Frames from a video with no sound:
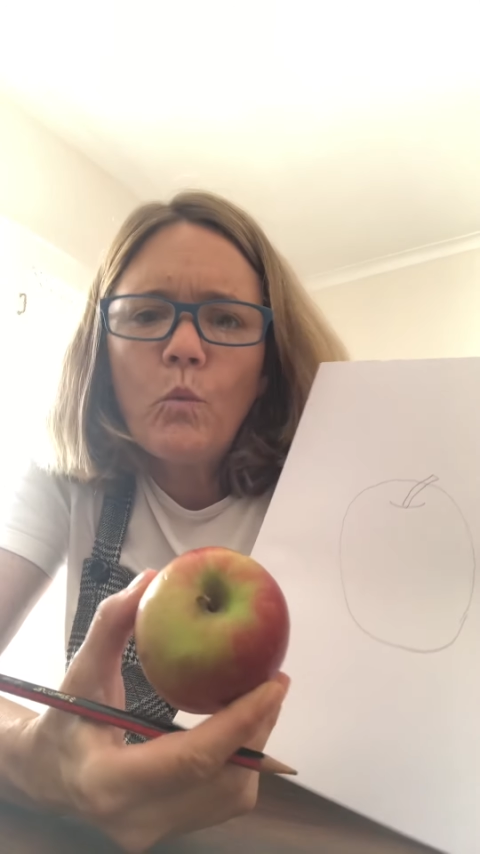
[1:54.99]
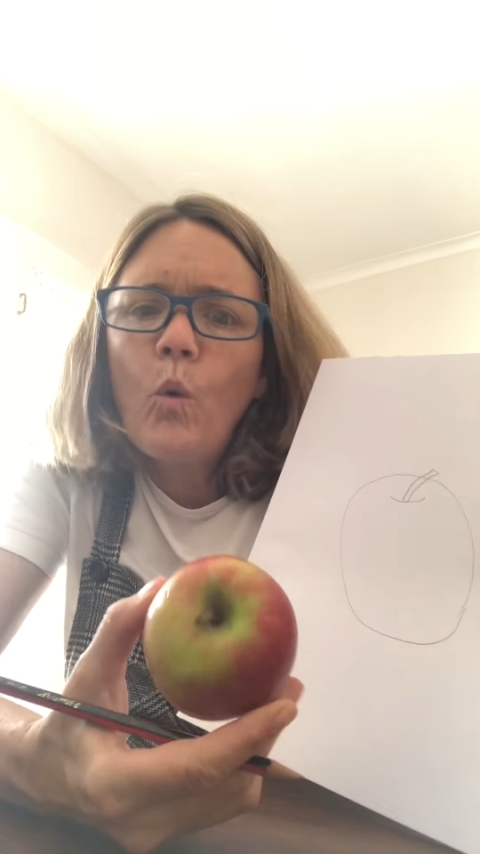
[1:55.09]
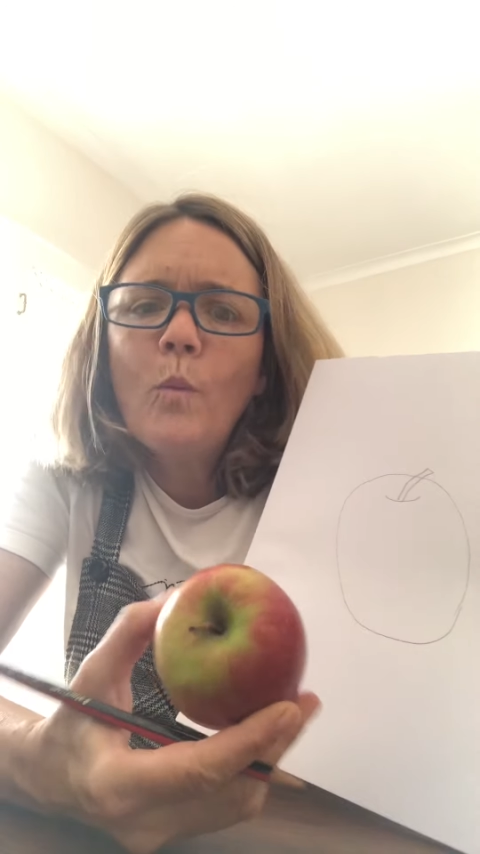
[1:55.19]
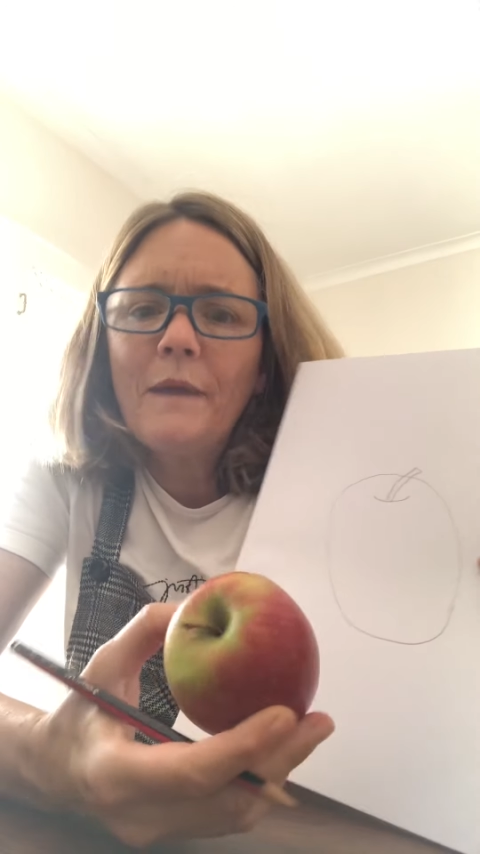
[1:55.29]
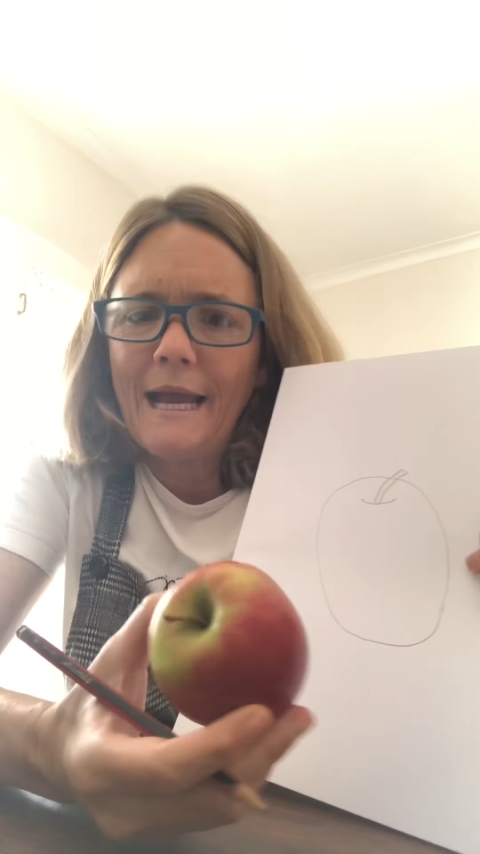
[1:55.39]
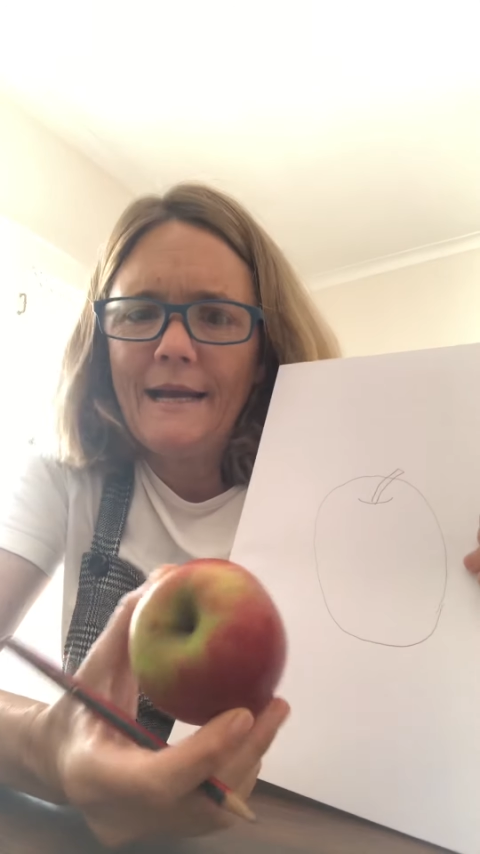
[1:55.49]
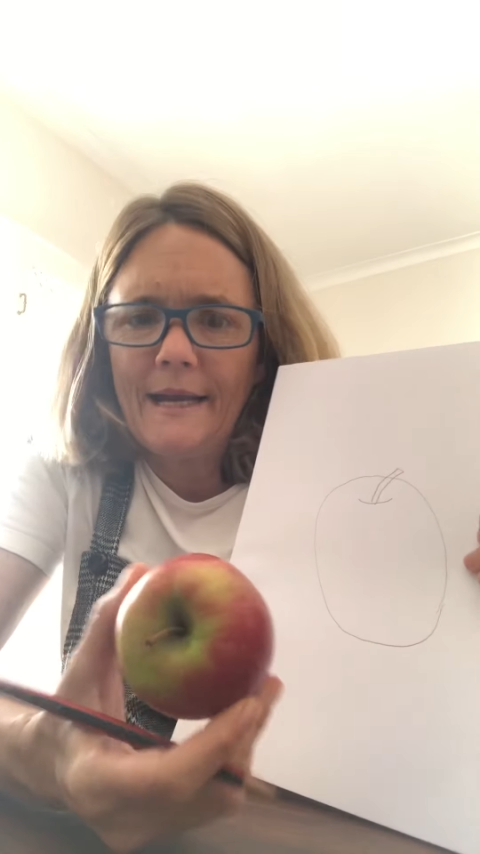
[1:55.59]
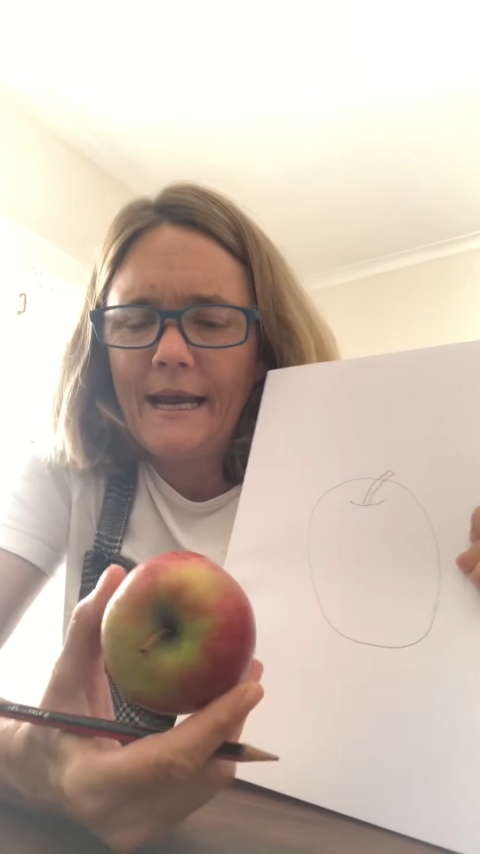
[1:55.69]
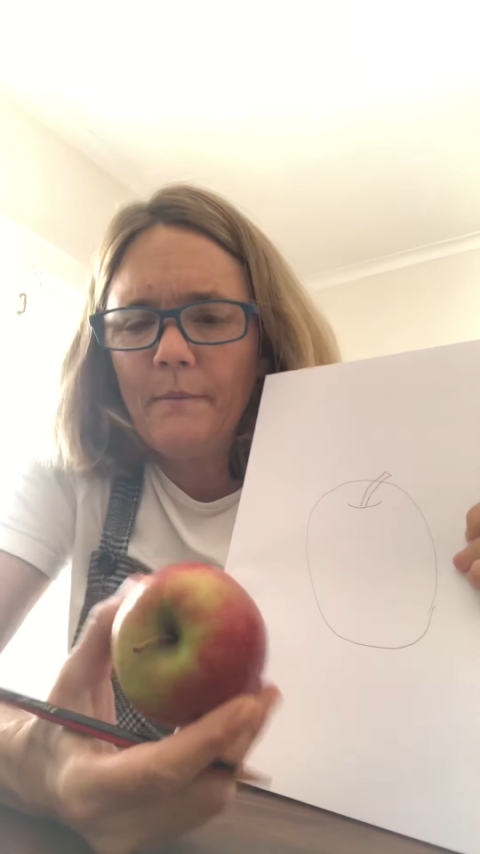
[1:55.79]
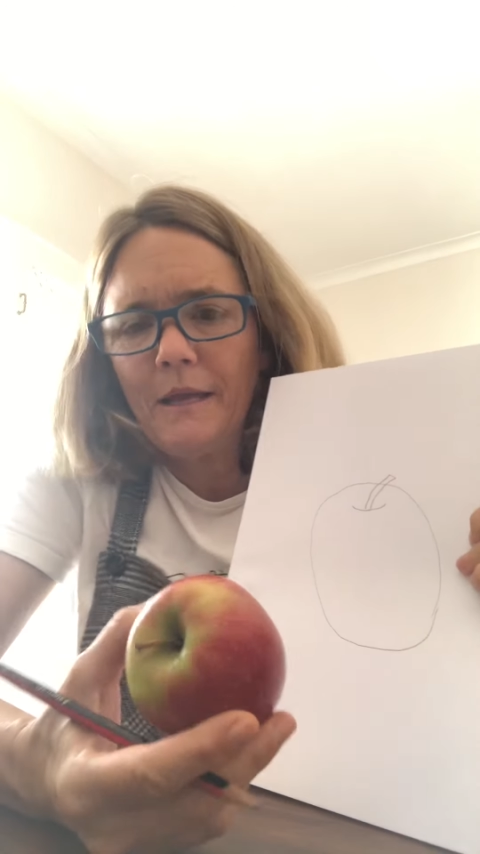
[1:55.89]
warm color
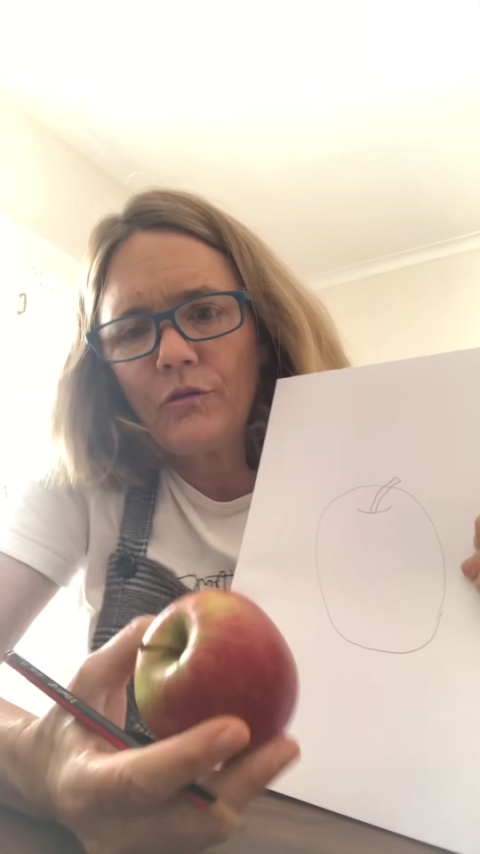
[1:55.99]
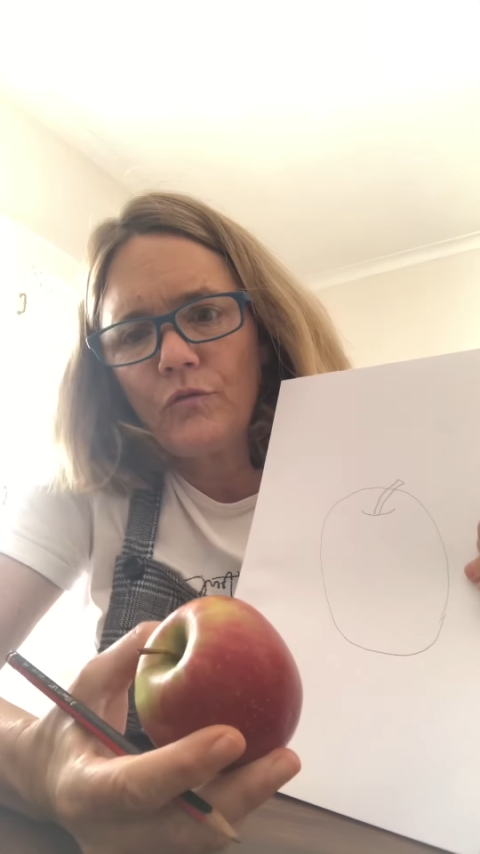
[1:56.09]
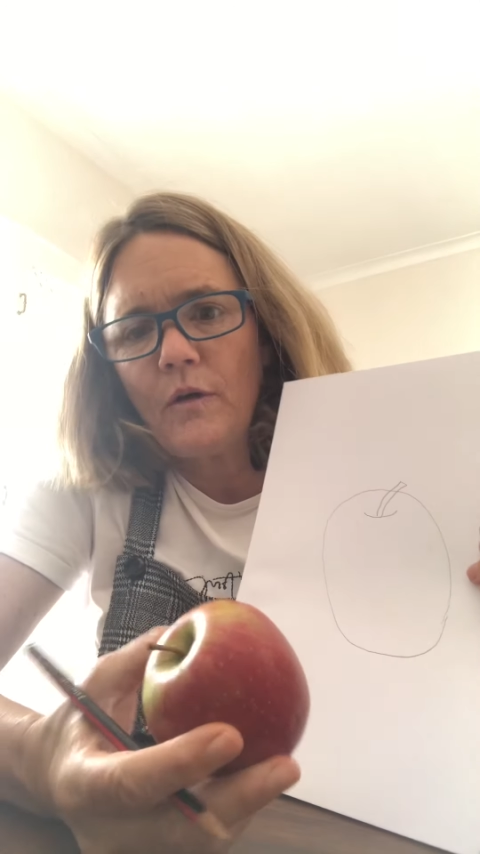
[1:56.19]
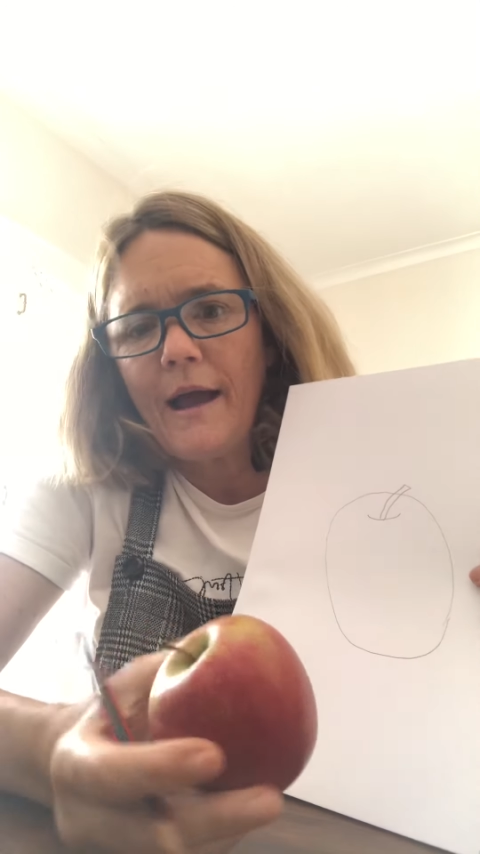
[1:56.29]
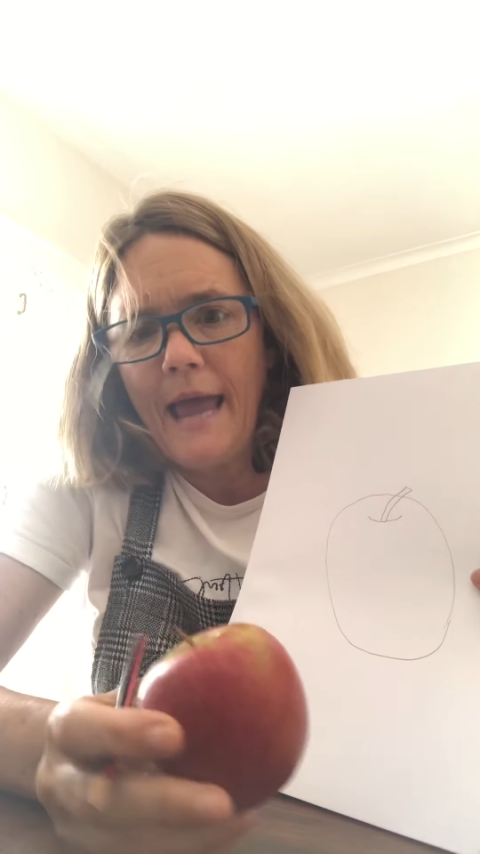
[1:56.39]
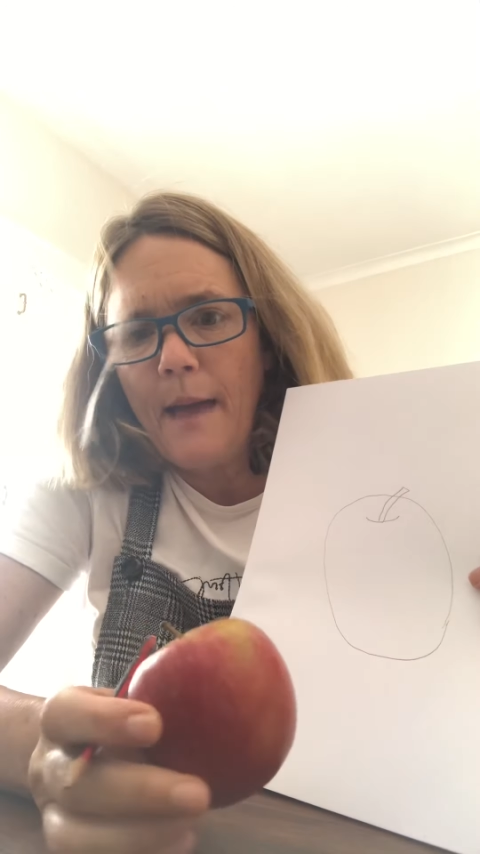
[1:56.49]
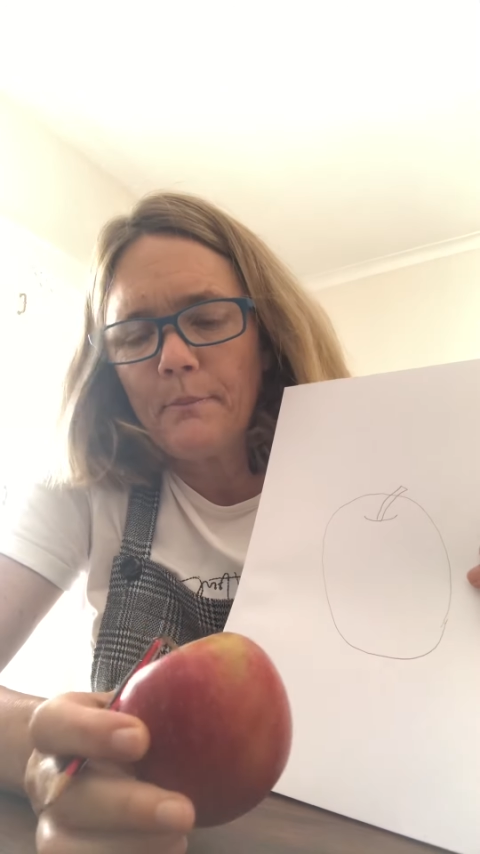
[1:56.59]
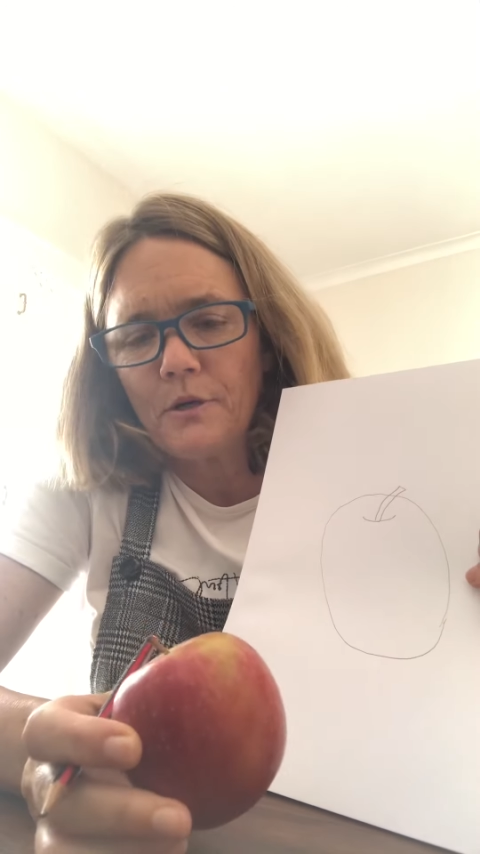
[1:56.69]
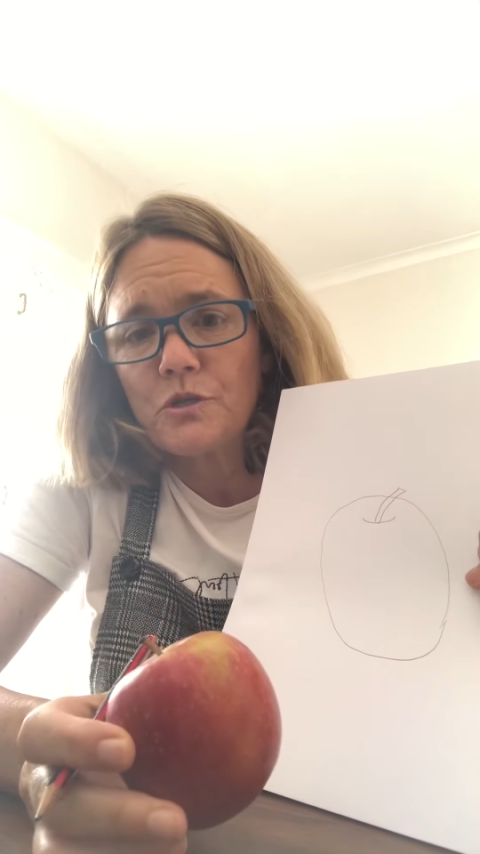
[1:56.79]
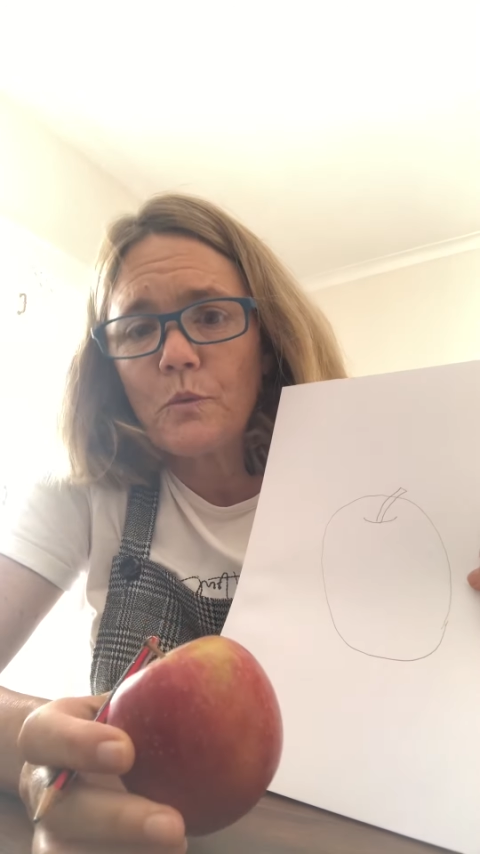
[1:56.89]
coming through our
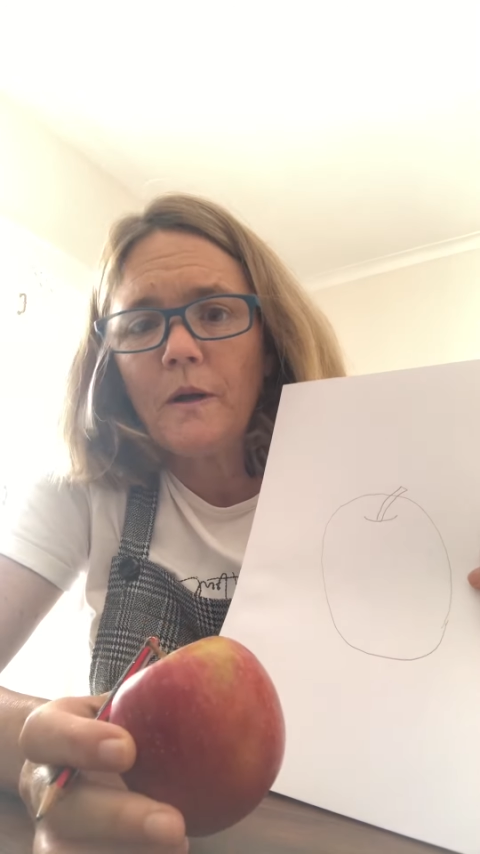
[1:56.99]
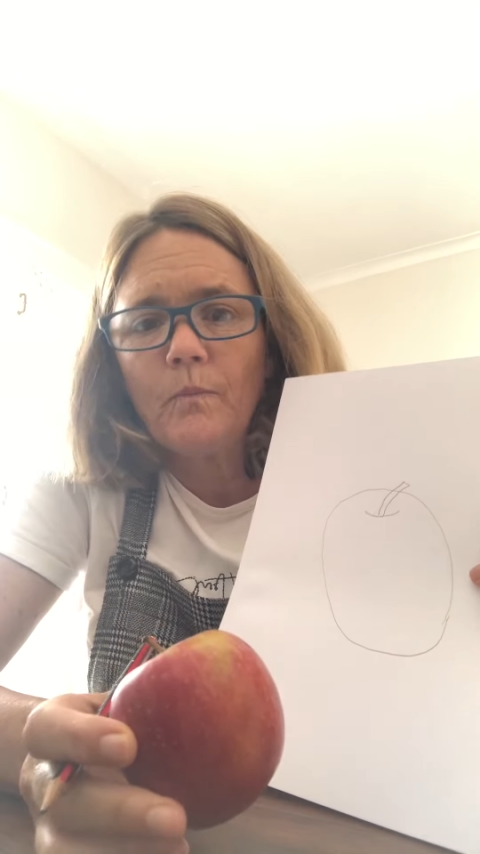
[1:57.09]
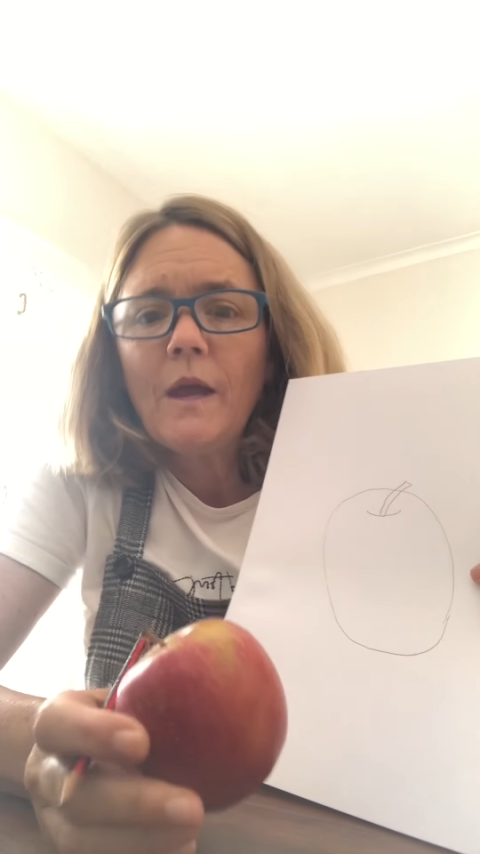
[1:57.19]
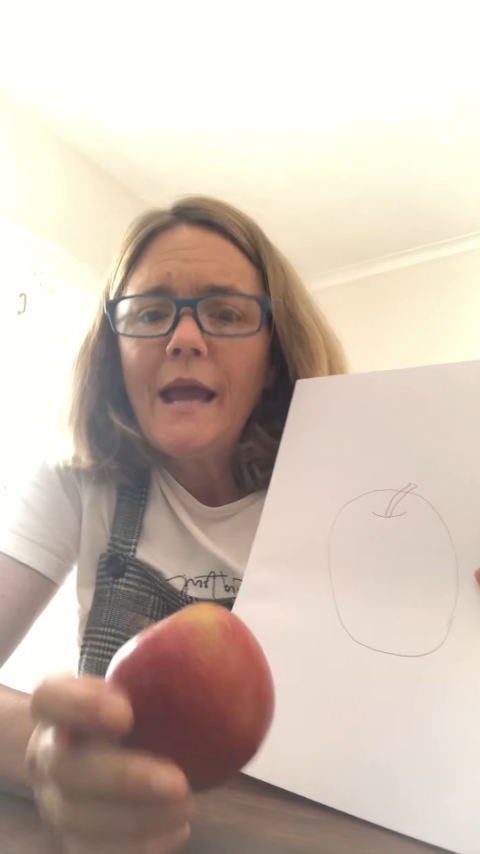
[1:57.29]
apple as well.